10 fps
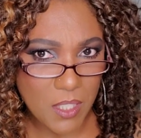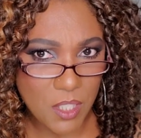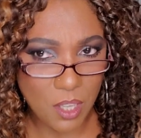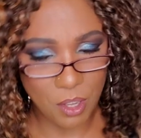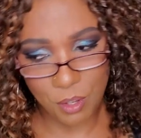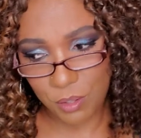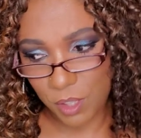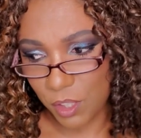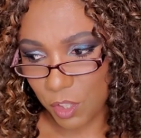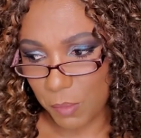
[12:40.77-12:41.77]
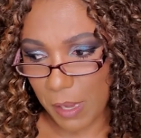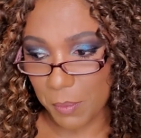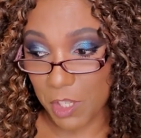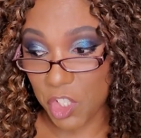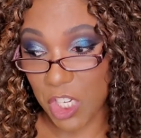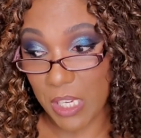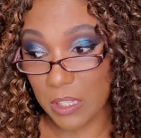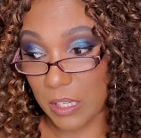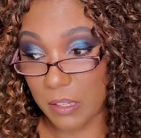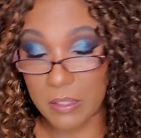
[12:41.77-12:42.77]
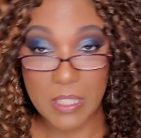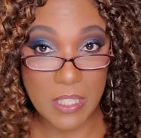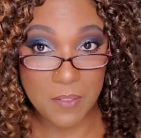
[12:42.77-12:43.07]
So, you know, you might want to check there and see